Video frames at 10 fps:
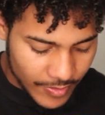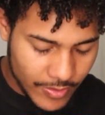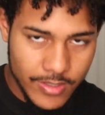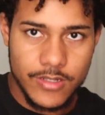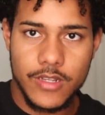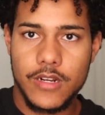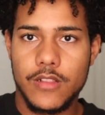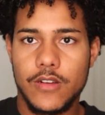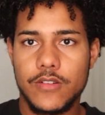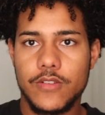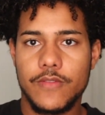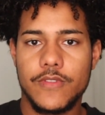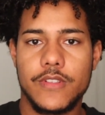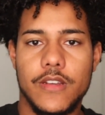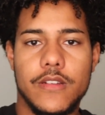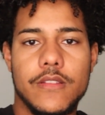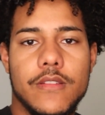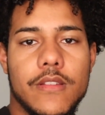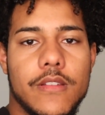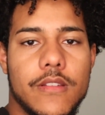so I just got a large oversized.